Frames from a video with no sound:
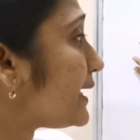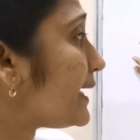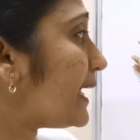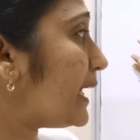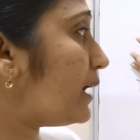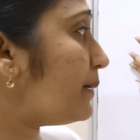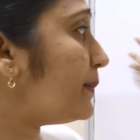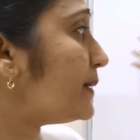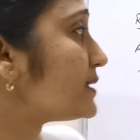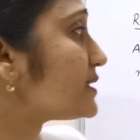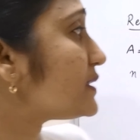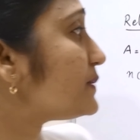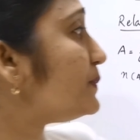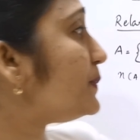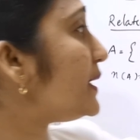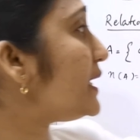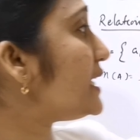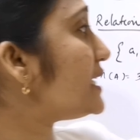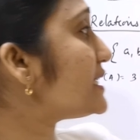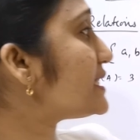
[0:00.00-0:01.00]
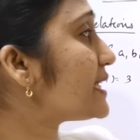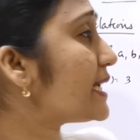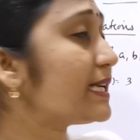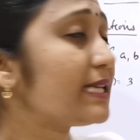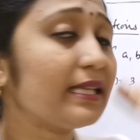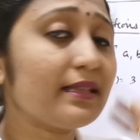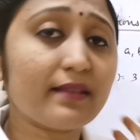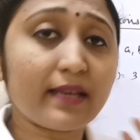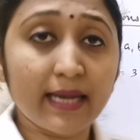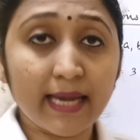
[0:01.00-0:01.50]
3 elements, B
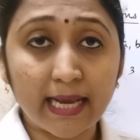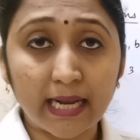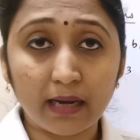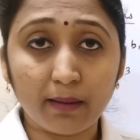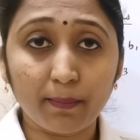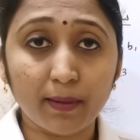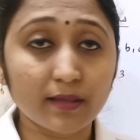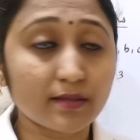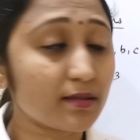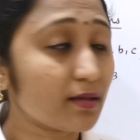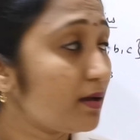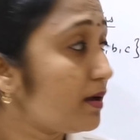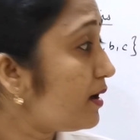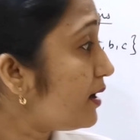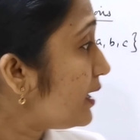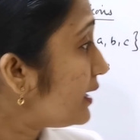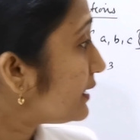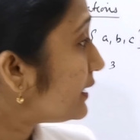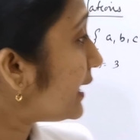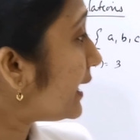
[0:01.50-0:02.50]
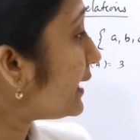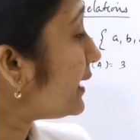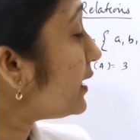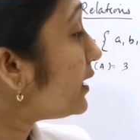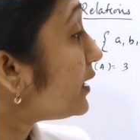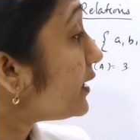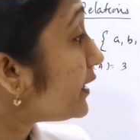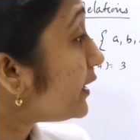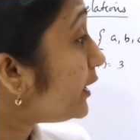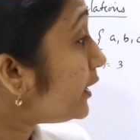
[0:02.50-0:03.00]
set 3 elements.
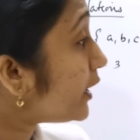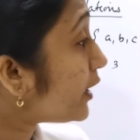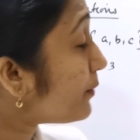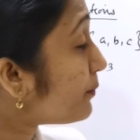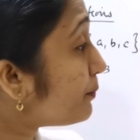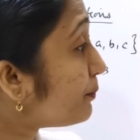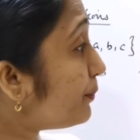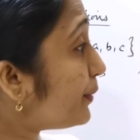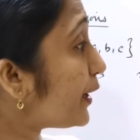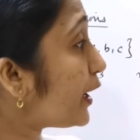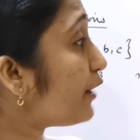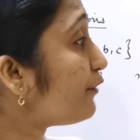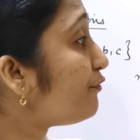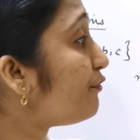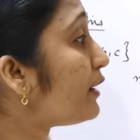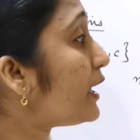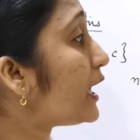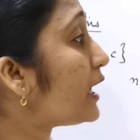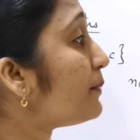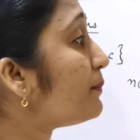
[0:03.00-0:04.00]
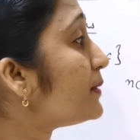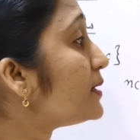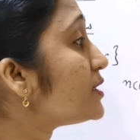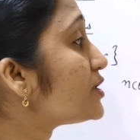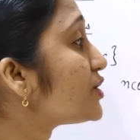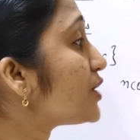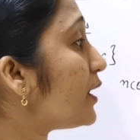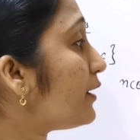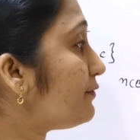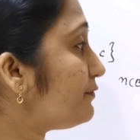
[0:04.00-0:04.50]
Then number of
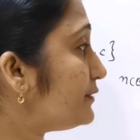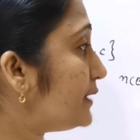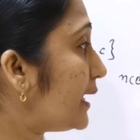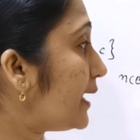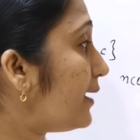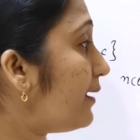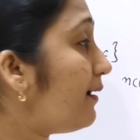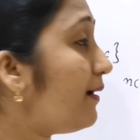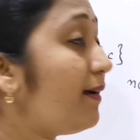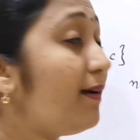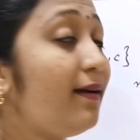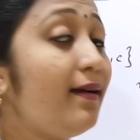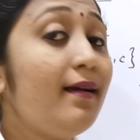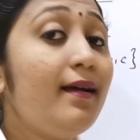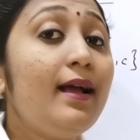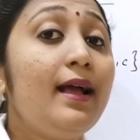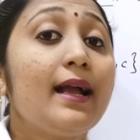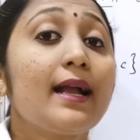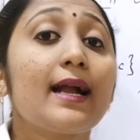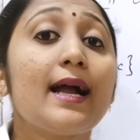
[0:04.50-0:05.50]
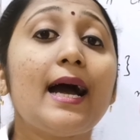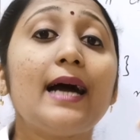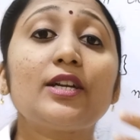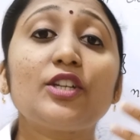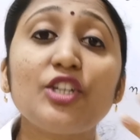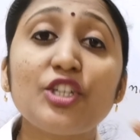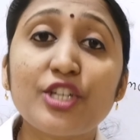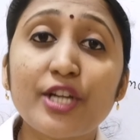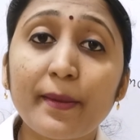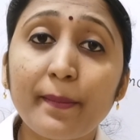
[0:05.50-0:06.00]
elements of the
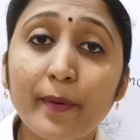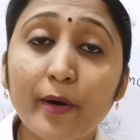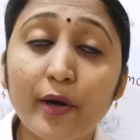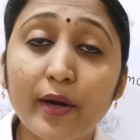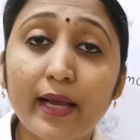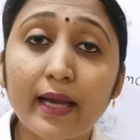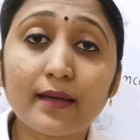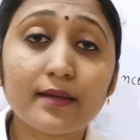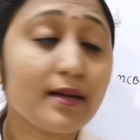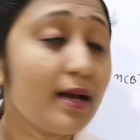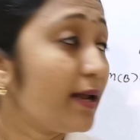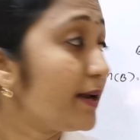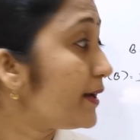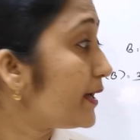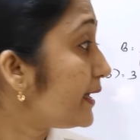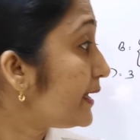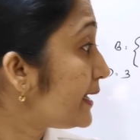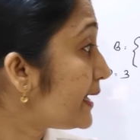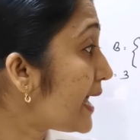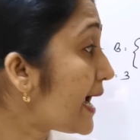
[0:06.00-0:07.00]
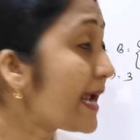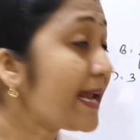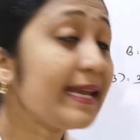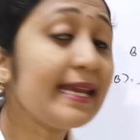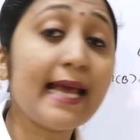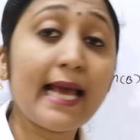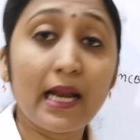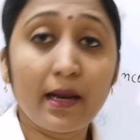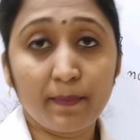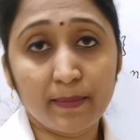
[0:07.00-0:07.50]
Cartesian product,
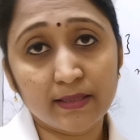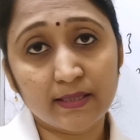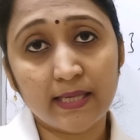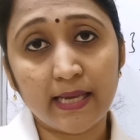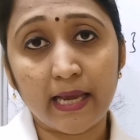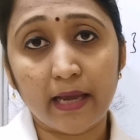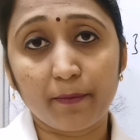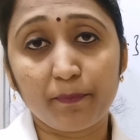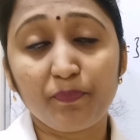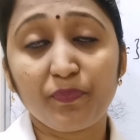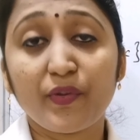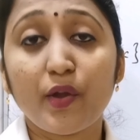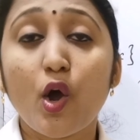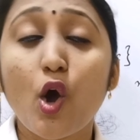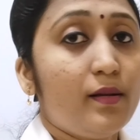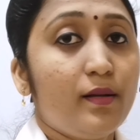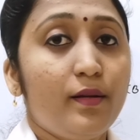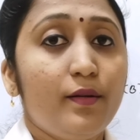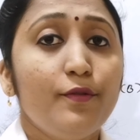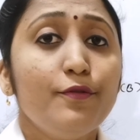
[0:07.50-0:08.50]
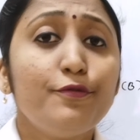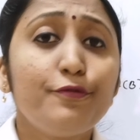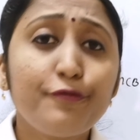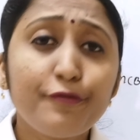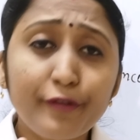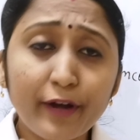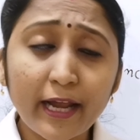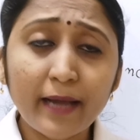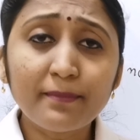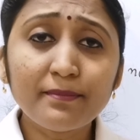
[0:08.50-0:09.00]
9 elements have.
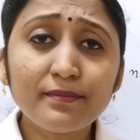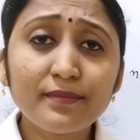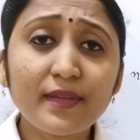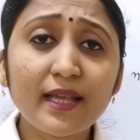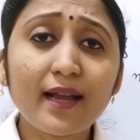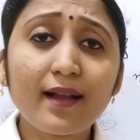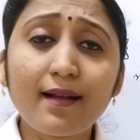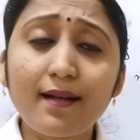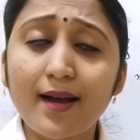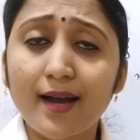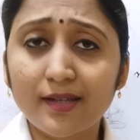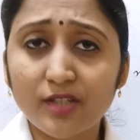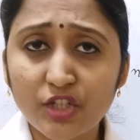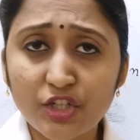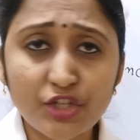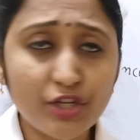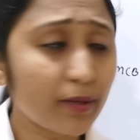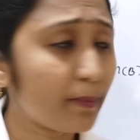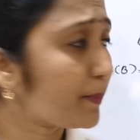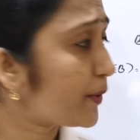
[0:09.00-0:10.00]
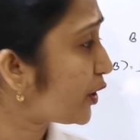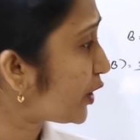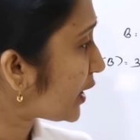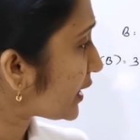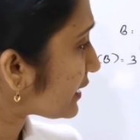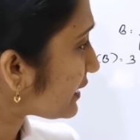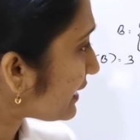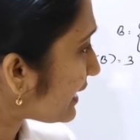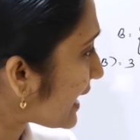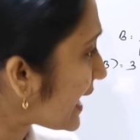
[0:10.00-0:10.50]
From the Cartesian
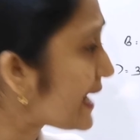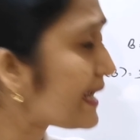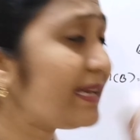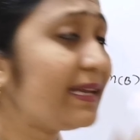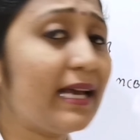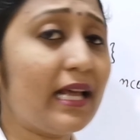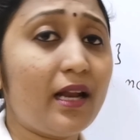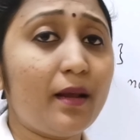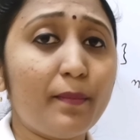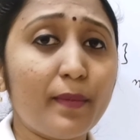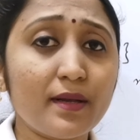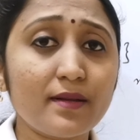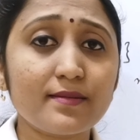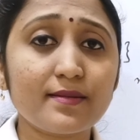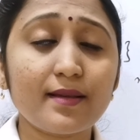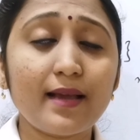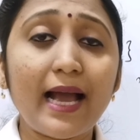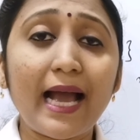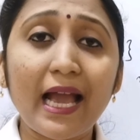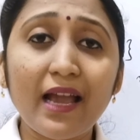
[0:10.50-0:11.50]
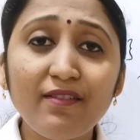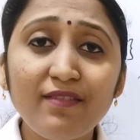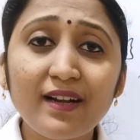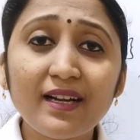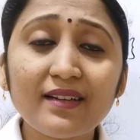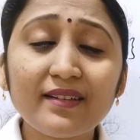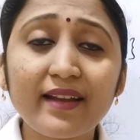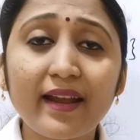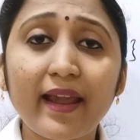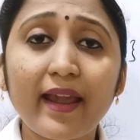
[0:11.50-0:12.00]
product 9 elements, I
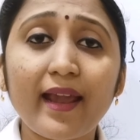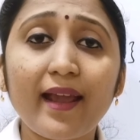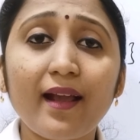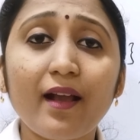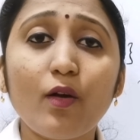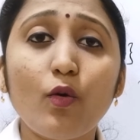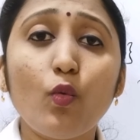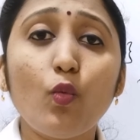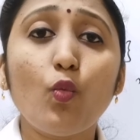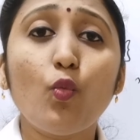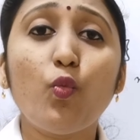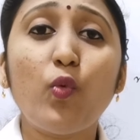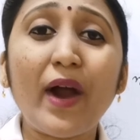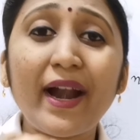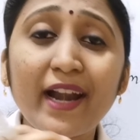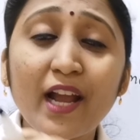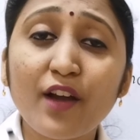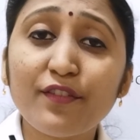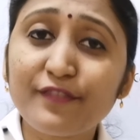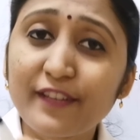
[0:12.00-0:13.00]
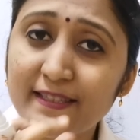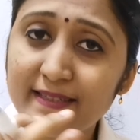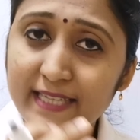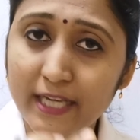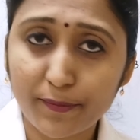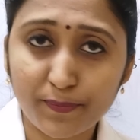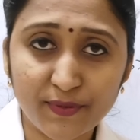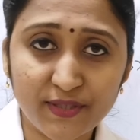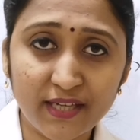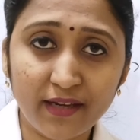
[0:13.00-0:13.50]
will take one of the
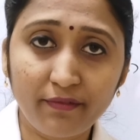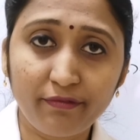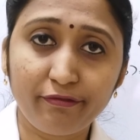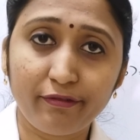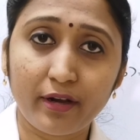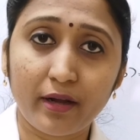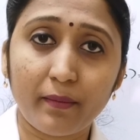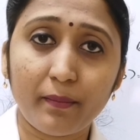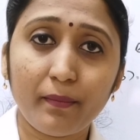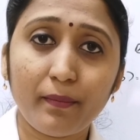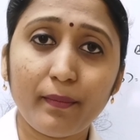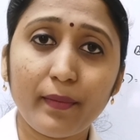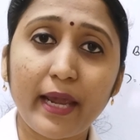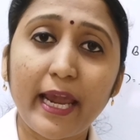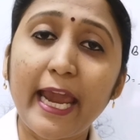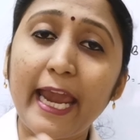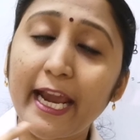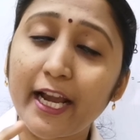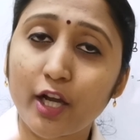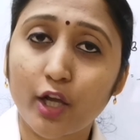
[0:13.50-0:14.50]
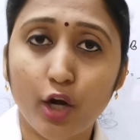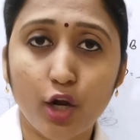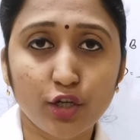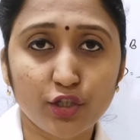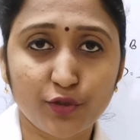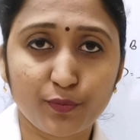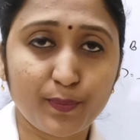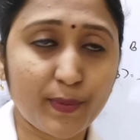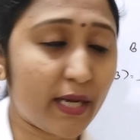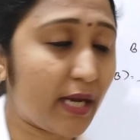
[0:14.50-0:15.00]
subset from A
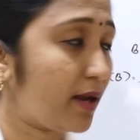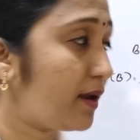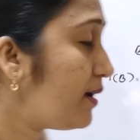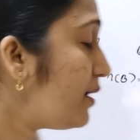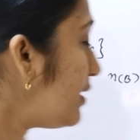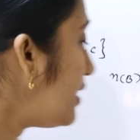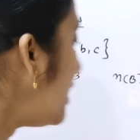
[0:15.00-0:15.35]
cross B.